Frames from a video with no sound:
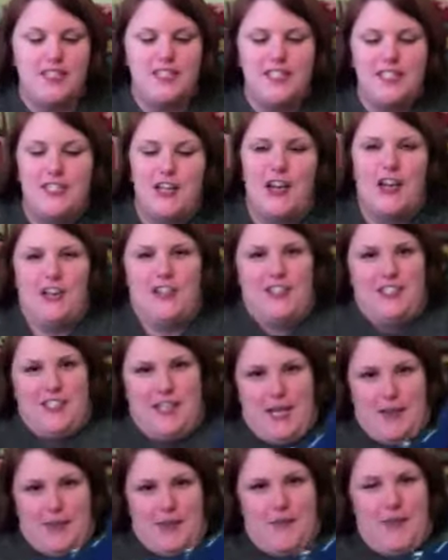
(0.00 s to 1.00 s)
and Stars
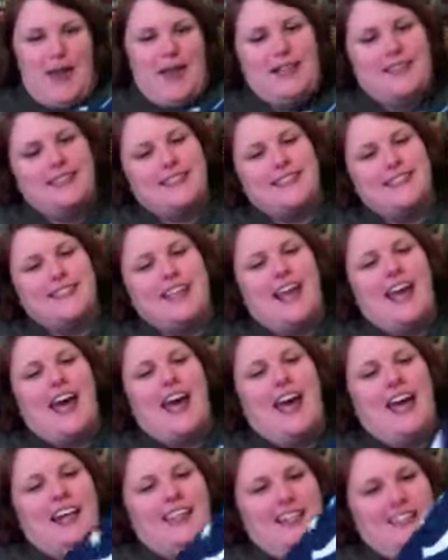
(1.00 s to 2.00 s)
jammy pants
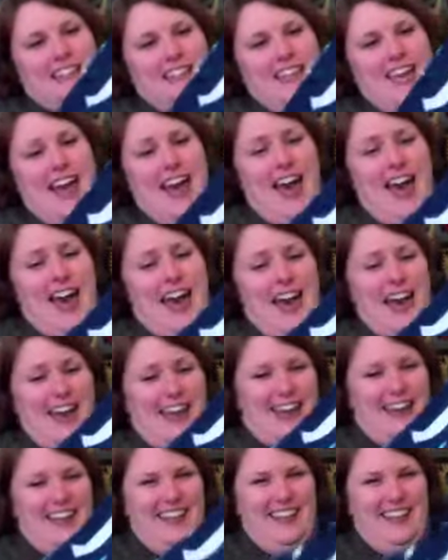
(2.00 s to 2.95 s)
today. Yay!